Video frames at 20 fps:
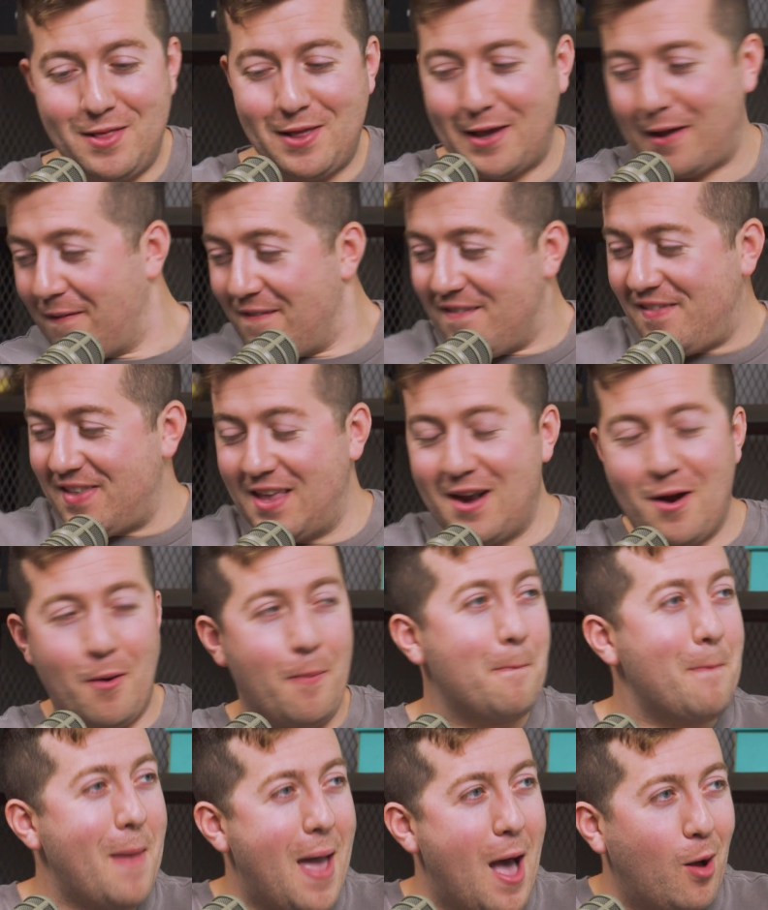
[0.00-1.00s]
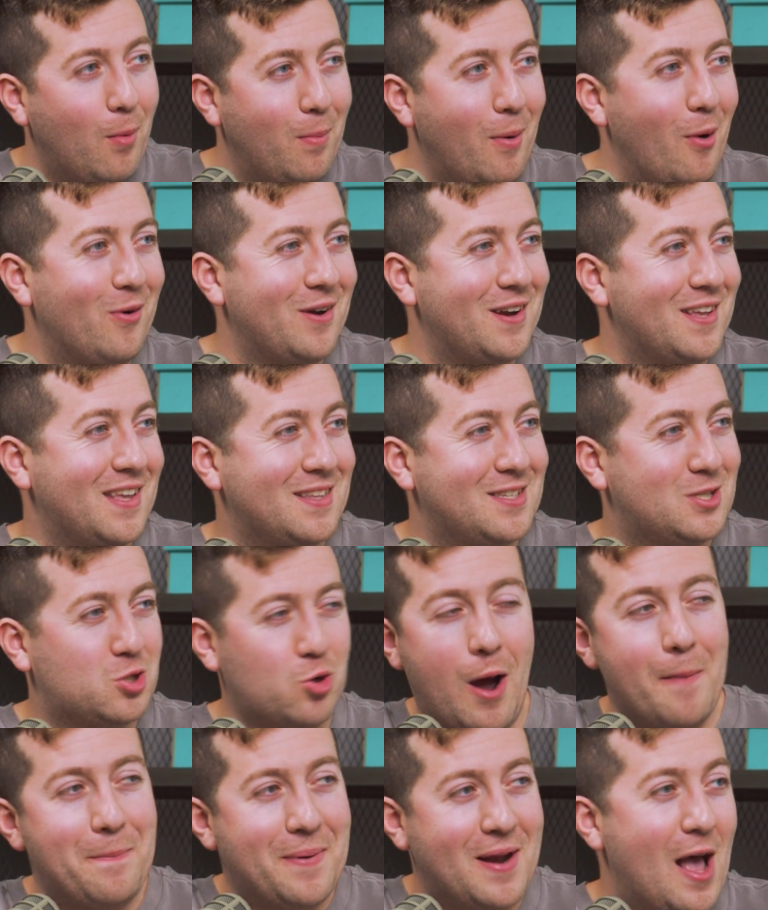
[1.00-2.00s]
like,
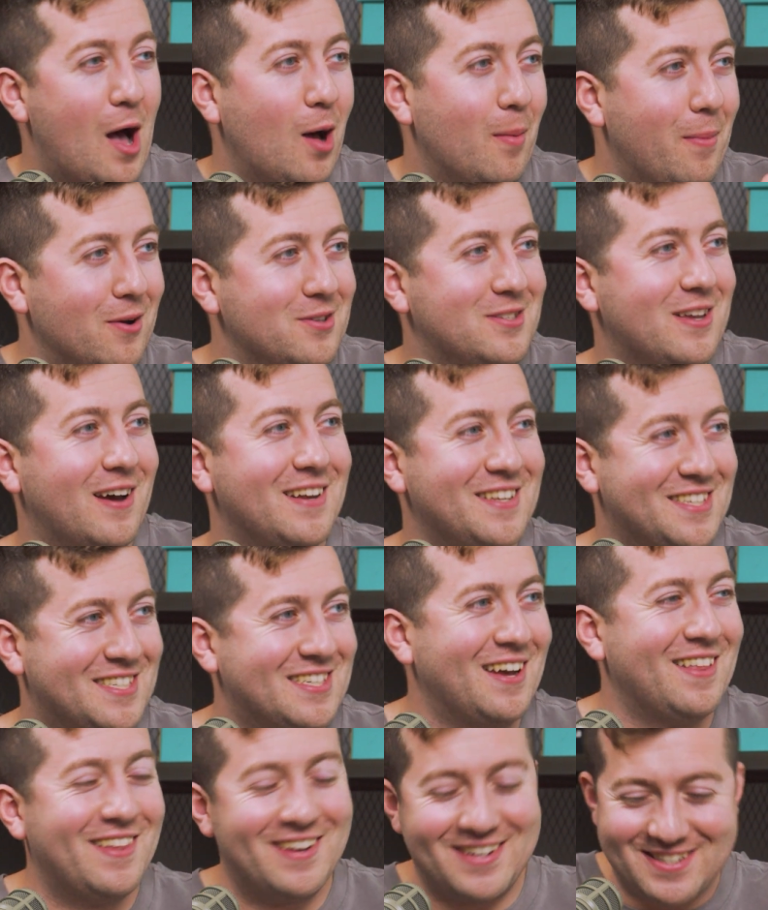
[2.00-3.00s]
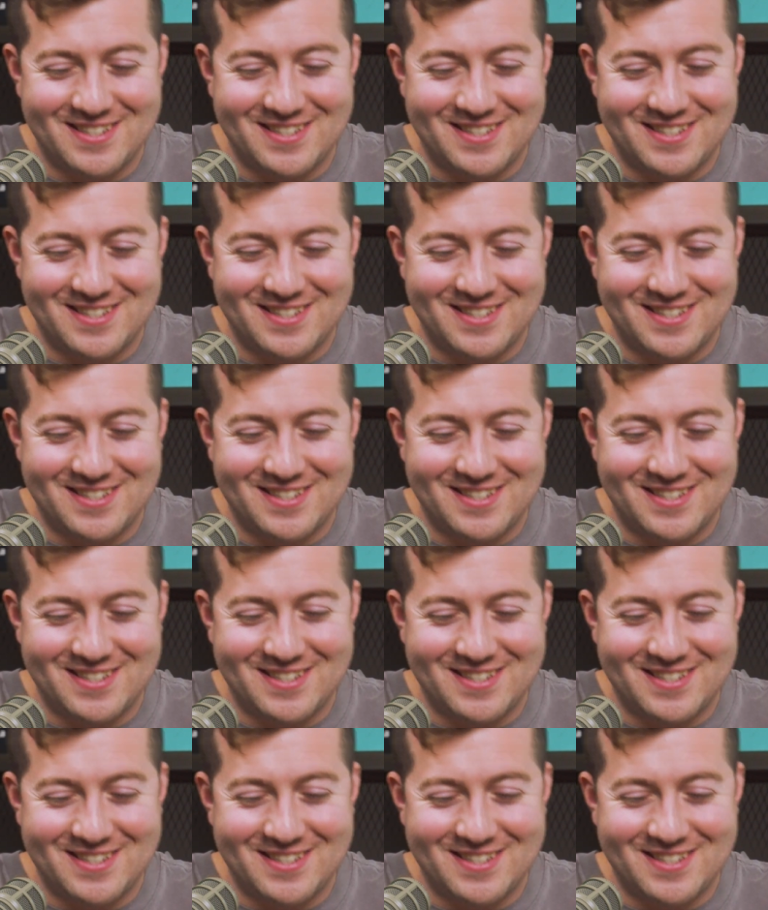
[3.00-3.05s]
dropping elbows on each other.